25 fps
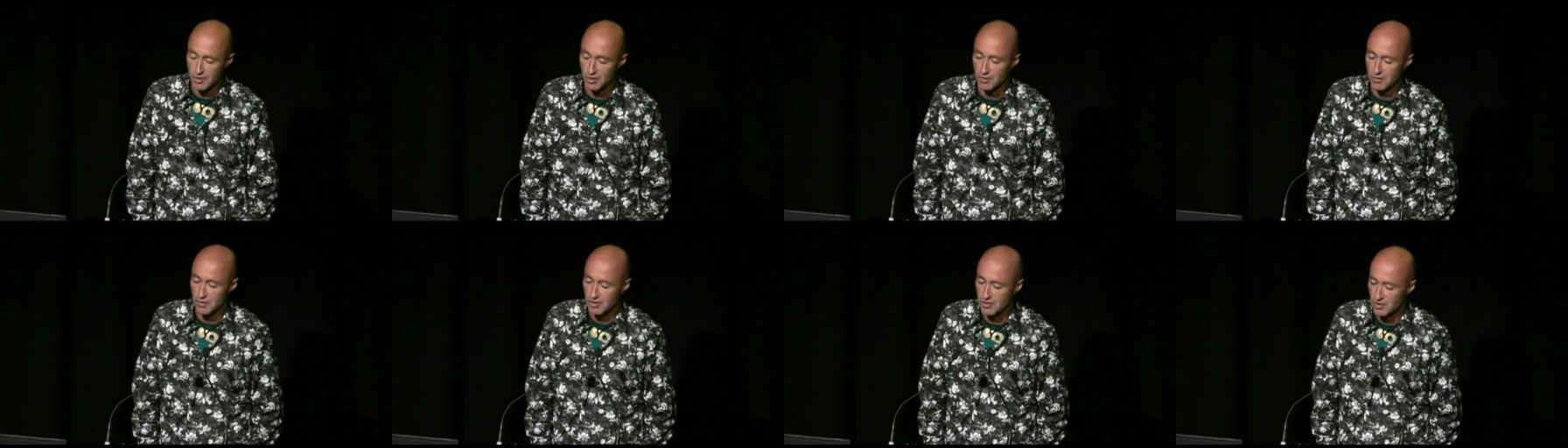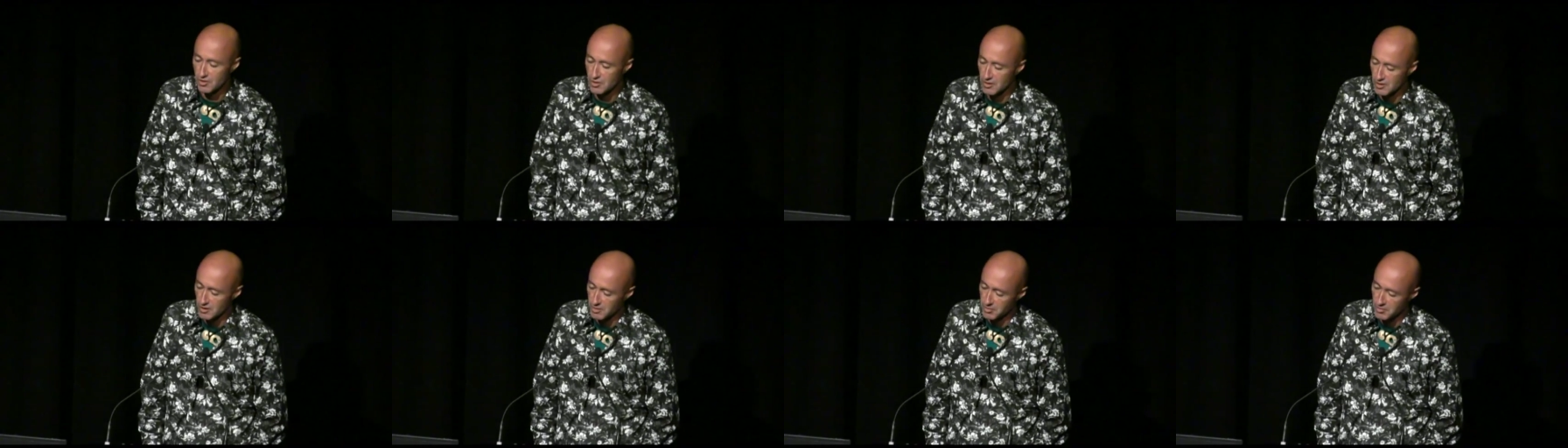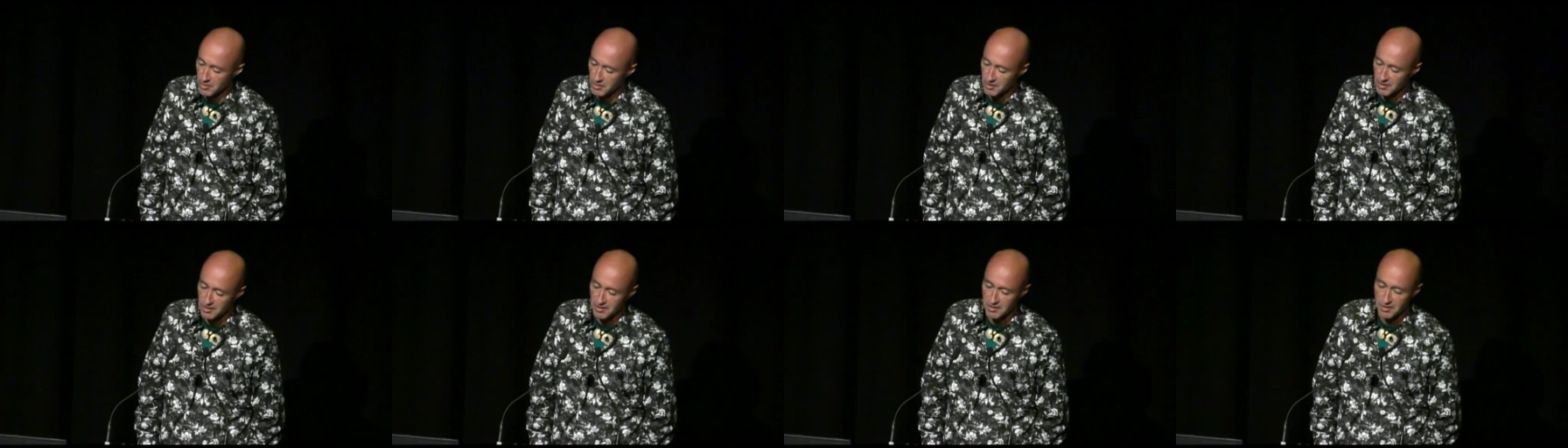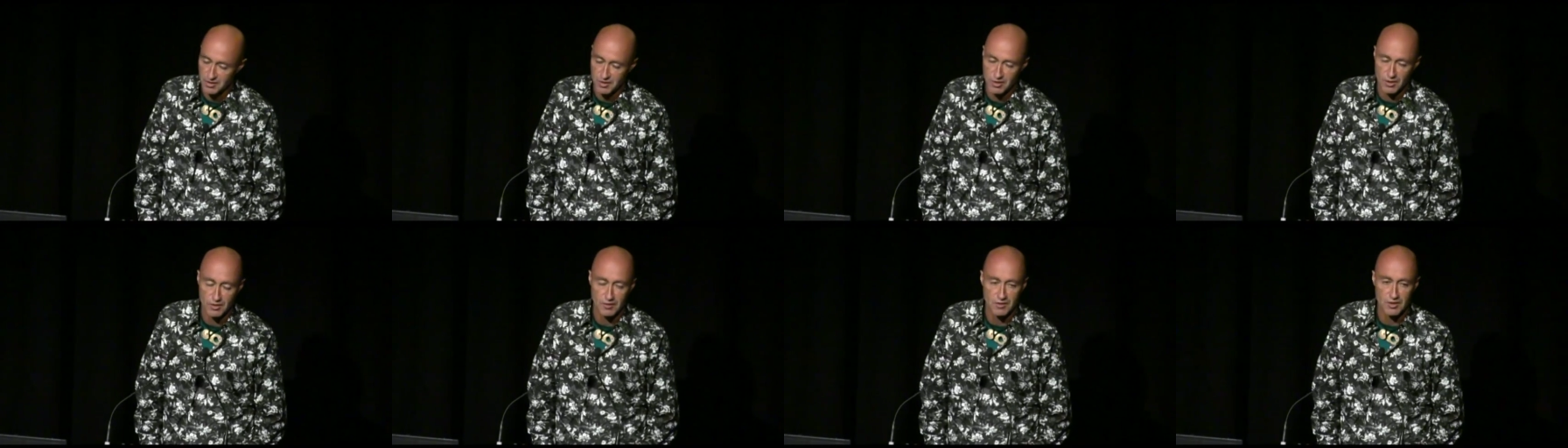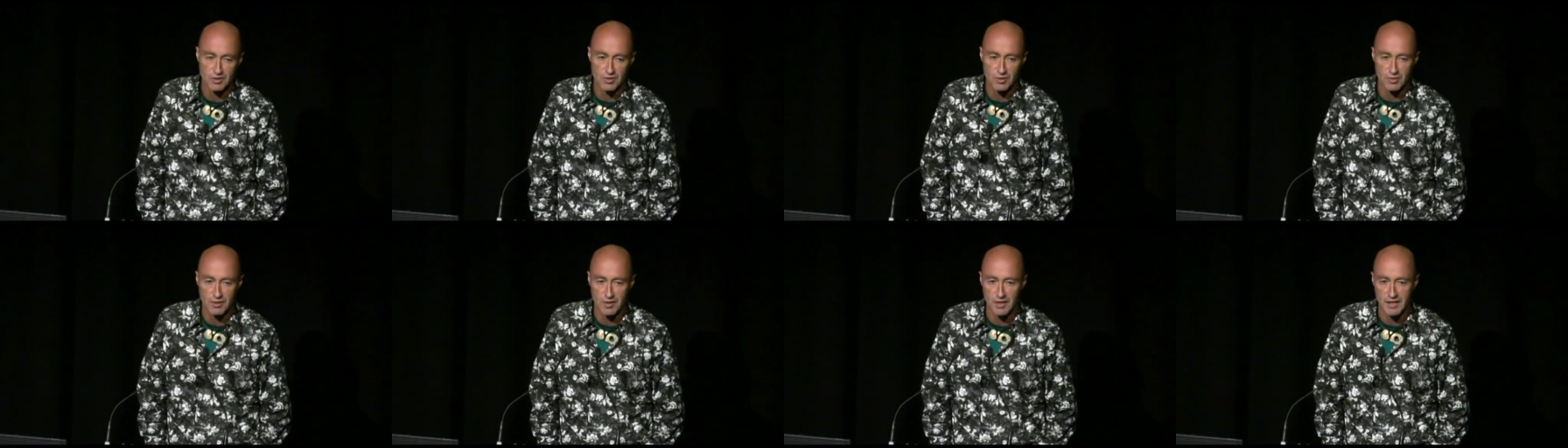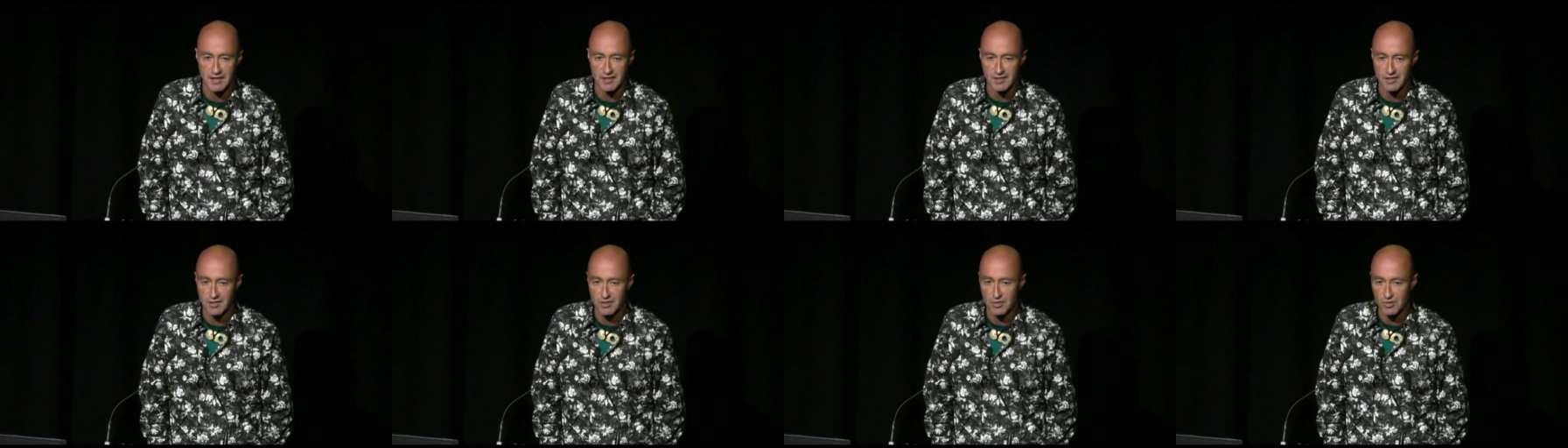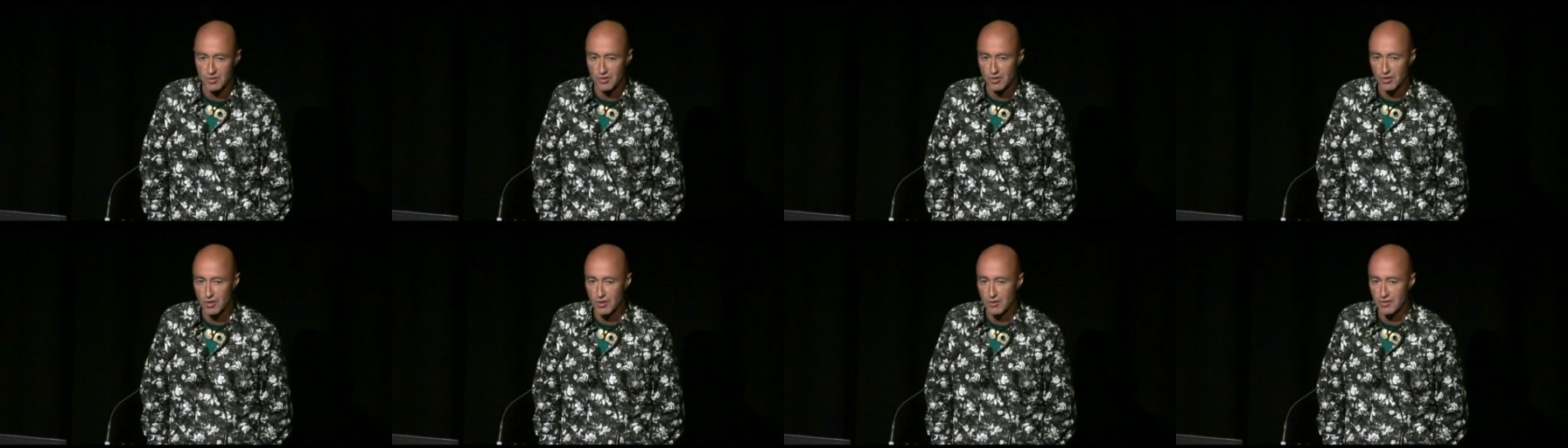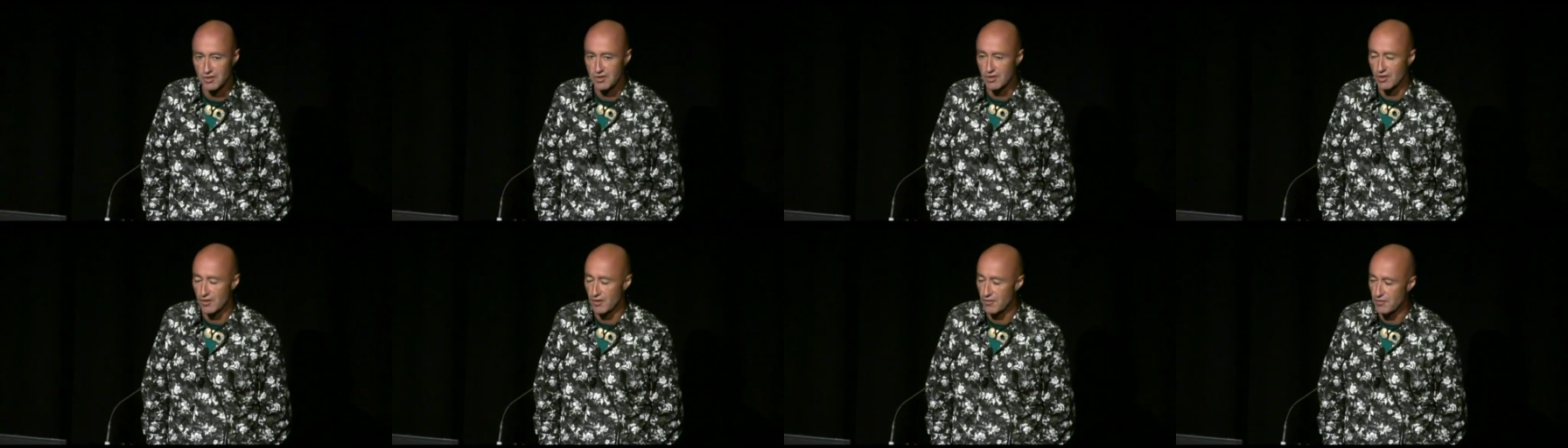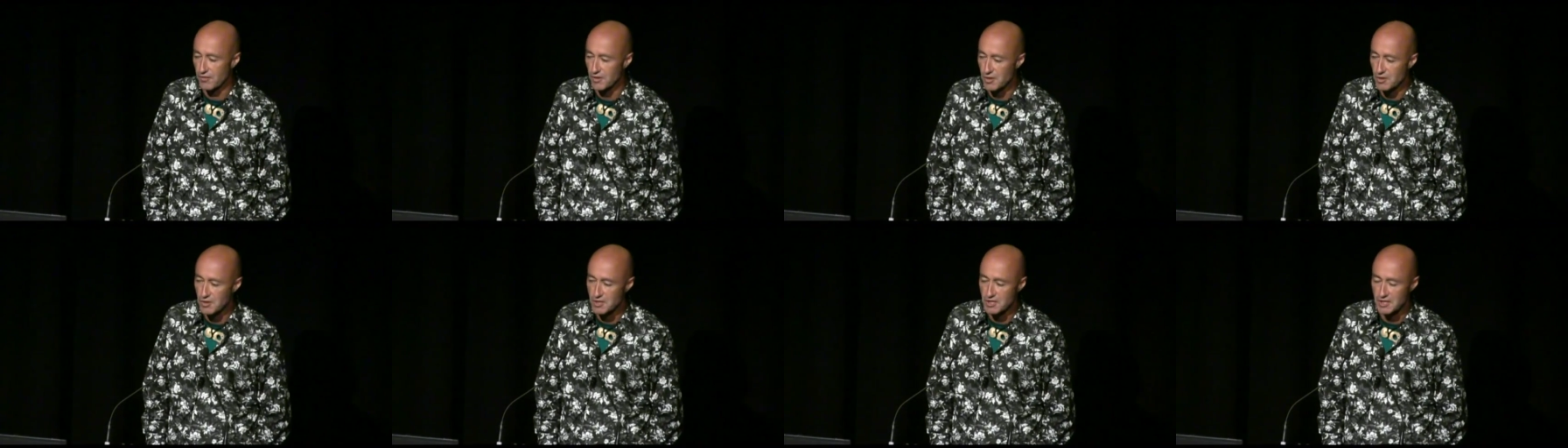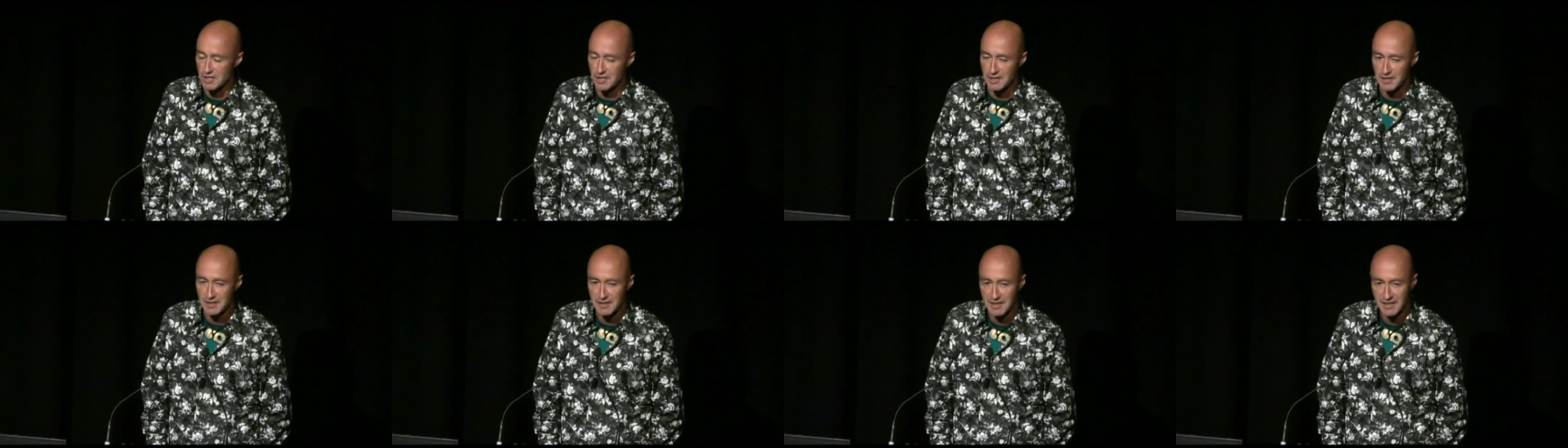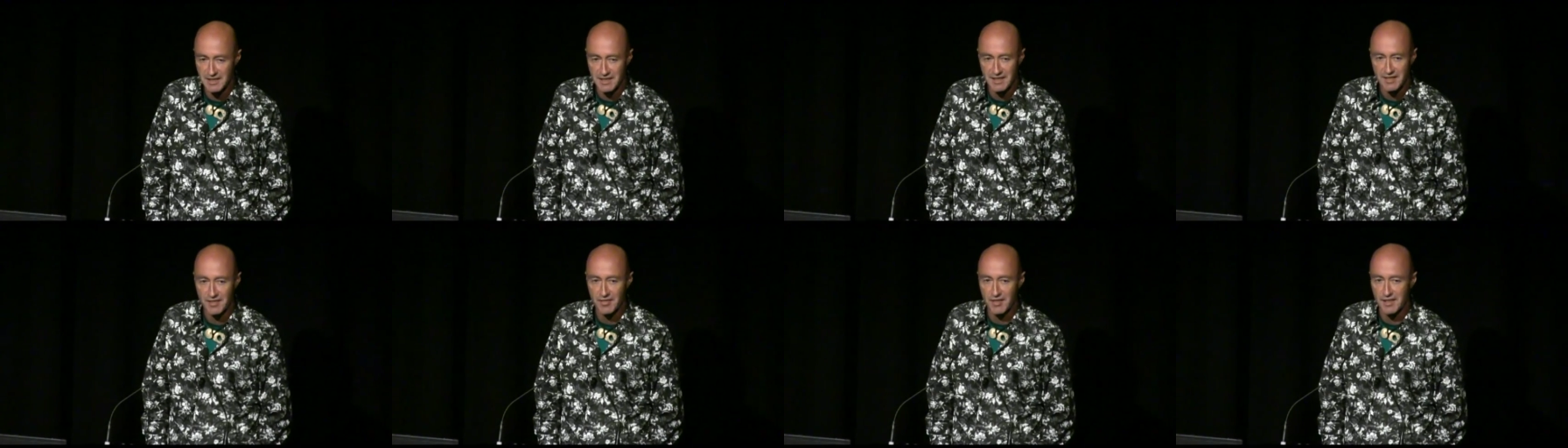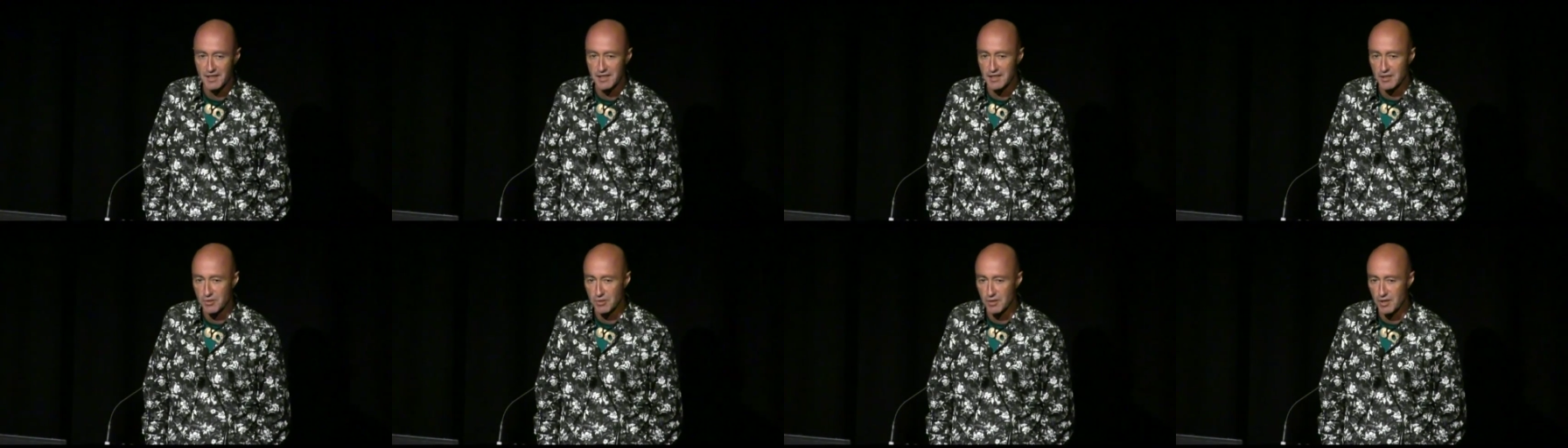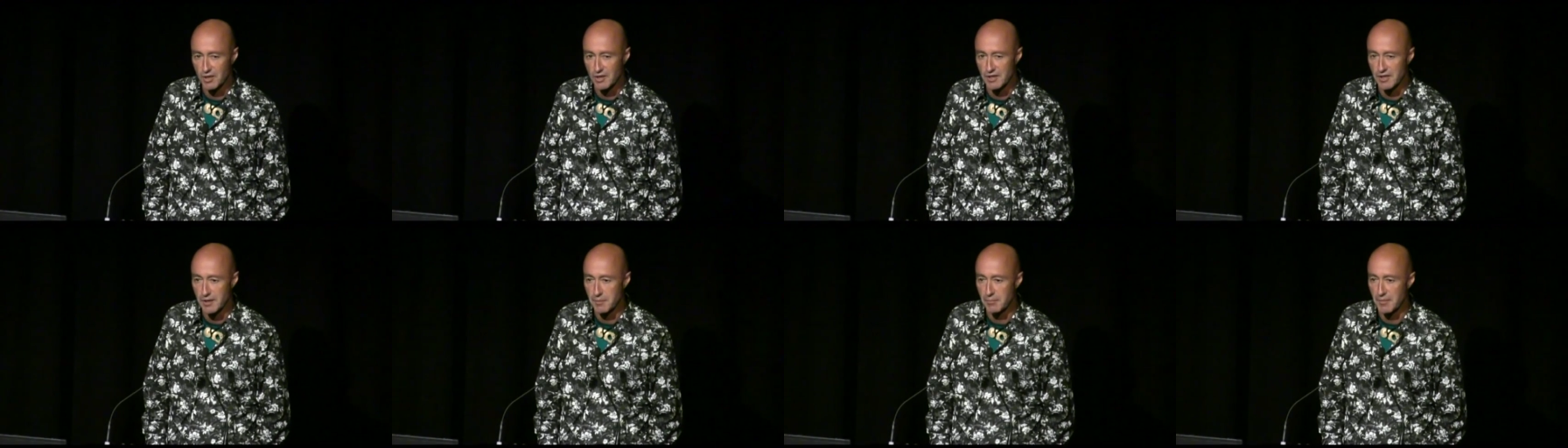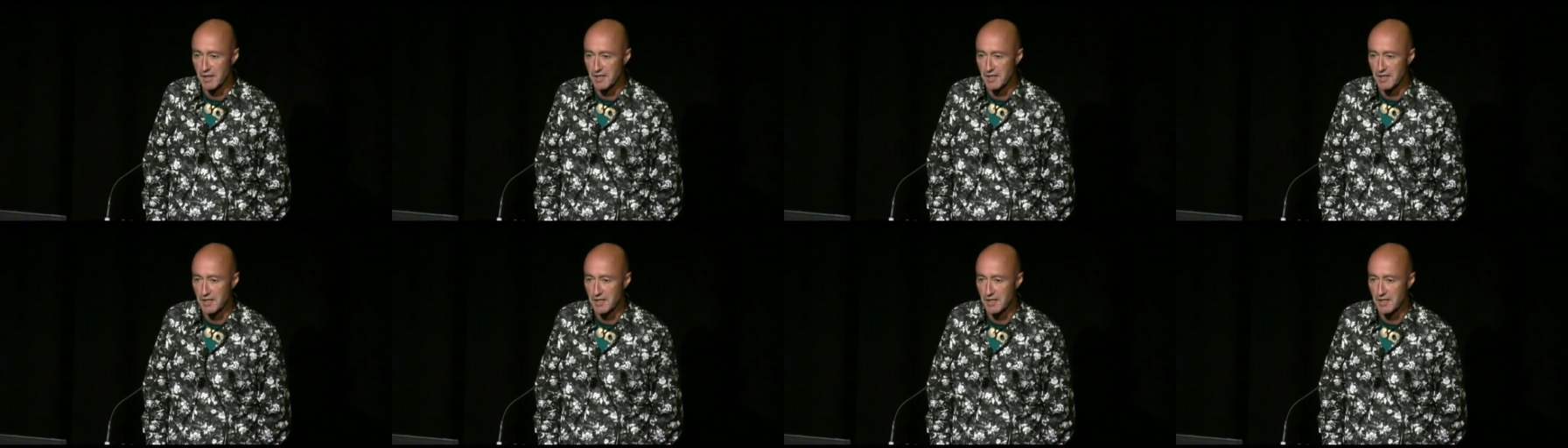Service to a community, service to an ideal, service to the future that he could only